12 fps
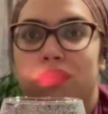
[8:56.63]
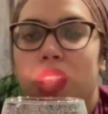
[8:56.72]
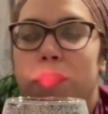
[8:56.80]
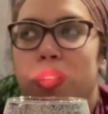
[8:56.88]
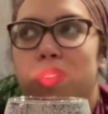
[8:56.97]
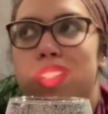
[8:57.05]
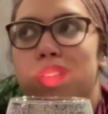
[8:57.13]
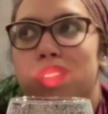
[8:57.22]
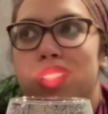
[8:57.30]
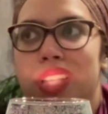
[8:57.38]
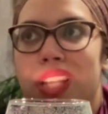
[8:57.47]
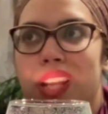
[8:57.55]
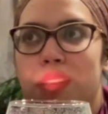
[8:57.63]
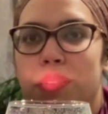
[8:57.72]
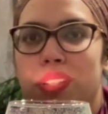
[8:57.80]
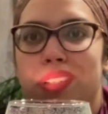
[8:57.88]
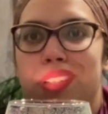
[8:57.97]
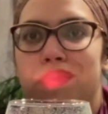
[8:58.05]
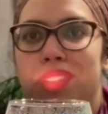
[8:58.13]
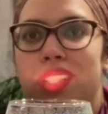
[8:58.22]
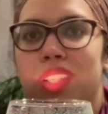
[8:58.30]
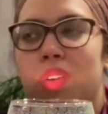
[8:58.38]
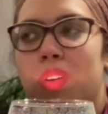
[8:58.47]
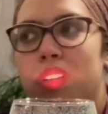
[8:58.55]
I mean, what's the worst that can happen? They're gonna
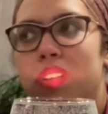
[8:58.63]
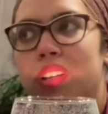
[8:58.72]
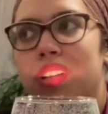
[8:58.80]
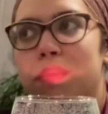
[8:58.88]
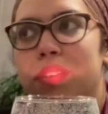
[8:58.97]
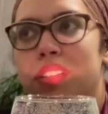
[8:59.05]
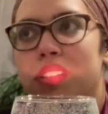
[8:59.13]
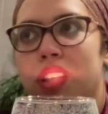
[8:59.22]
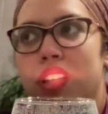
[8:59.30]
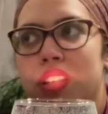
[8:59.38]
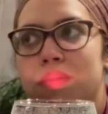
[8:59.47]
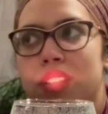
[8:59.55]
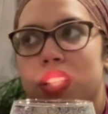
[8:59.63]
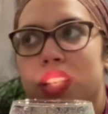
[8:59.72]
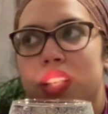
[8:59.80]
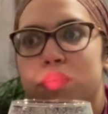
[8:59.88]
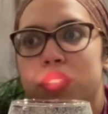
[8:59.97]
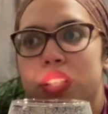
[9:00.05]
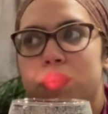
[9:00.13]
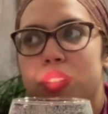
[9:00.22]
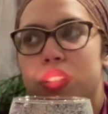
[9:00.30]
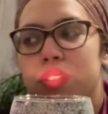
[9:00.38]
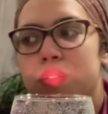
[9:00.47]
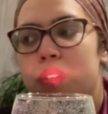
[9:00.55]
freaking call you a couple of names and get upset
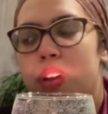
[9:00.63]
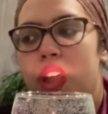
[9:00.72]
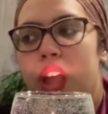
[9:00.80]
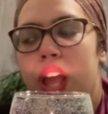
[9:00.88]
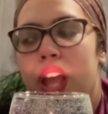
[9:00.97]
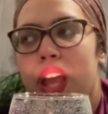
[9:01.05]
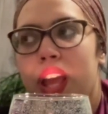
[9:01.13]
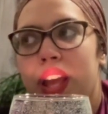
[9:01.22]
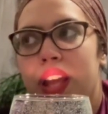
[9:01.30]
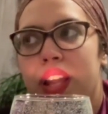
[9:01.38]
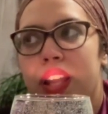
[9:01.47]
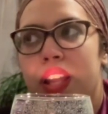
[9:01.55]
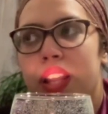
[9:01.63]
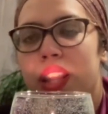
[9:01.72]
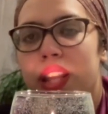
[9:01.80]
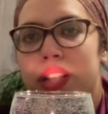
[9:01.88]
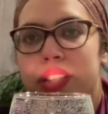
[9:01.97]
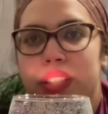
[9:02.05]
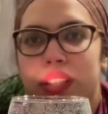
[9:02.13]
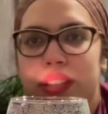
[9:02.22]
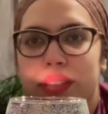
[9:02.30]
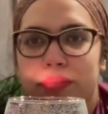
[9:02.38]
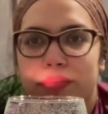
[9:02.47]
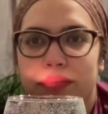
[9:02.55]
with you, and that's
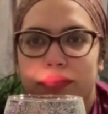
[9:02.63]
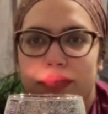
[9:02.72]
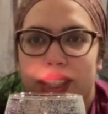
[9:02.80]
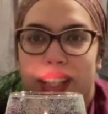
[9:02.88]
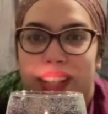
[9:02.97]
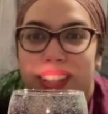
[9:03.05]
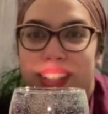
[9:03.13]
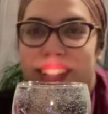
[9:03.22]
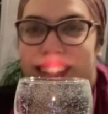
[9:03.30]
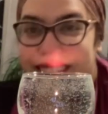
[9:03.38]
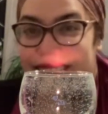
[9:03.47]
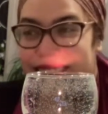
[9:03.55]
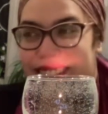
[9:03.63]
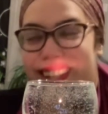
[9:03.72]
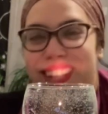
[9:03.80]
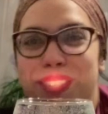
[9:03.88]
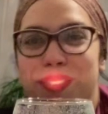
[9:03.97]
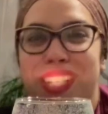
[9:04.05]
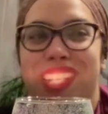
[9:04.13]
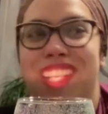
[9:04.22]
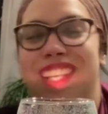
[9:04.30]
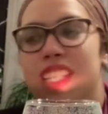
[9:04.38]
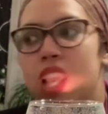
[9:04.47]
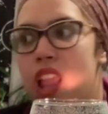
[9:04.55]
it. It what it
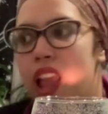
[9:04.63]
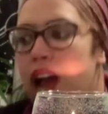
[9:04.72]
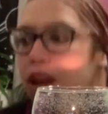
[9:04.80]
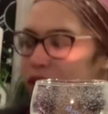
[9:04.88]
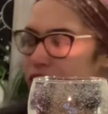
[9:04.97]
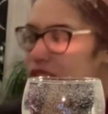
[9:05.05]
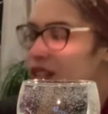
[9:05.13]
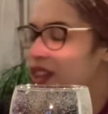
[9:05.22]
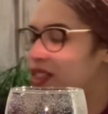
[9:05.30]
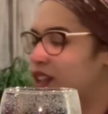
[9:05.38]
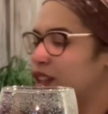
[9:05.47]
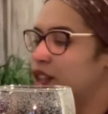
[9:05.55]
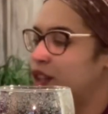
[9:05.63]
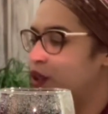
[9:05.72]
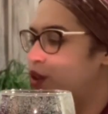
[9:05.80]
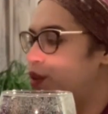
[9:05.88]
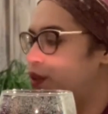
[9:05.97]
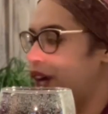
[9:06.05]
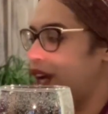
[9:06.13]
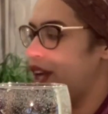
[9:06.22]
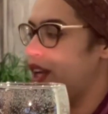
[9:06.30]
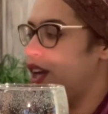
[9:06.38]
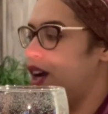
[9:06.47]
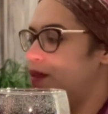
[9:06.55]
is. I mean, it's nothing new,
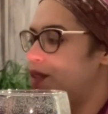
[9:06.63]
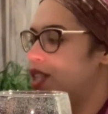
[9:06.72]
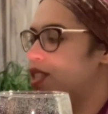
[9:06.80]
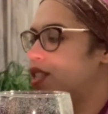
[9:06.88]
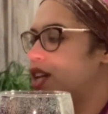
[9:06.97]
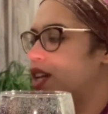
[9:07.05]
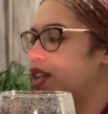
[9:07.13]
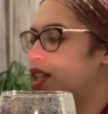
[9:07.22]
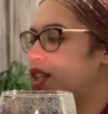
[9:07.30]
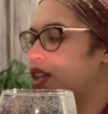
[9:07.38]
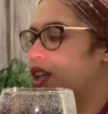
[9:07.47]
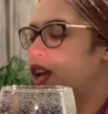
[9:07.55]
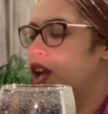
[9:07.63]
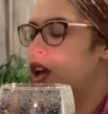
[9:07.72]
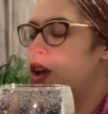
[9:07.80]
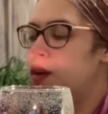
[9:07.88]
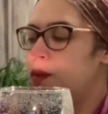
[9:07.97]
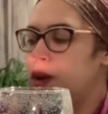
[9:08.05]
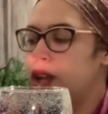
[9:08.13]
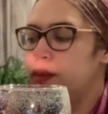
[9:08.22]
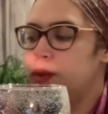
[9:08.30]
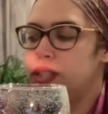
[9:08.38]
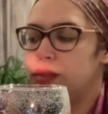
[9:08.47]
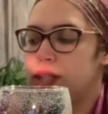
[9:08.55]
right? That's technically
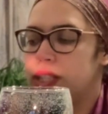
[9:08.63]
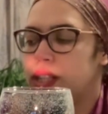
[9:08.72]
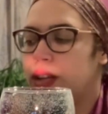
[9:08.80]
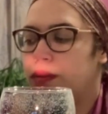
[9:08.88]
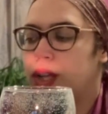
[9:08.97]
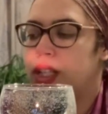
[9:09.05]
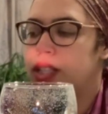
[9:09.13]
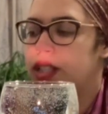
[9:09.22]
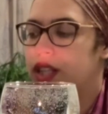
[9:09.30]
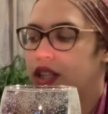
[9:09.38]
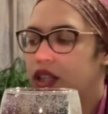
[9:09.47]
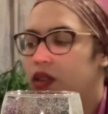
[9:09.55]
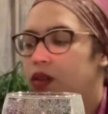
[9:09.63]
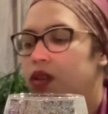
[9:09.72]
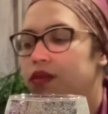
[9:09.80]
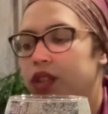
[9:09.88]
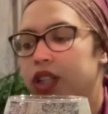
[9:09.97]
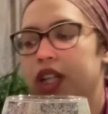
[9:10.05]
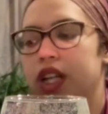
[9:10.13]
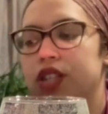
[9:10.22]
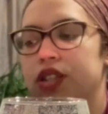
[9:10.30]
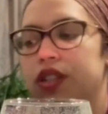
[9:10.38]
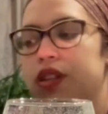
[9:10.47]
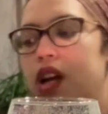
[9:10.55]
when somebody's not ready to let go of a
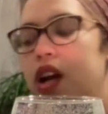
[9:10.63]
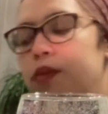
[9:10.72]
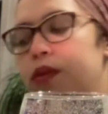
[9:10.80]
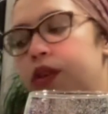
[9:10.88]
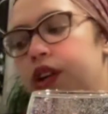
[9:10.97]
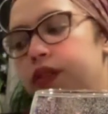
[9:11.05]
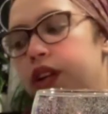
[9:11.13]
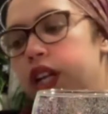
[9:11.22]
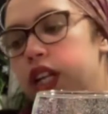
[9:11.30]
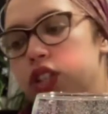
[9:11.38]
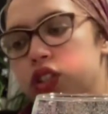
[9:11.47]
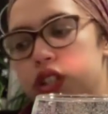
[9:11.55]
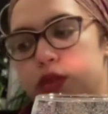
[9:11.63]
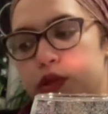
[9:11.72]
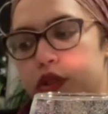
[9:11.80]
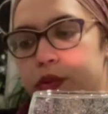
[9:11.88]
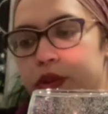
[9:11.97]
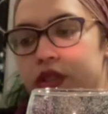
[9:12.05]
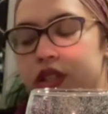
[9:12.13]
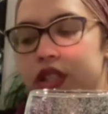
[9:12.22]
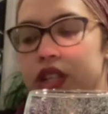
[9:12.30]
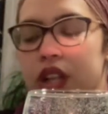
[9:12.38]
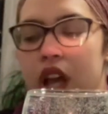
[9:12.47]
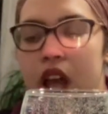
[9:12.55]
connection, or a relationship or a person,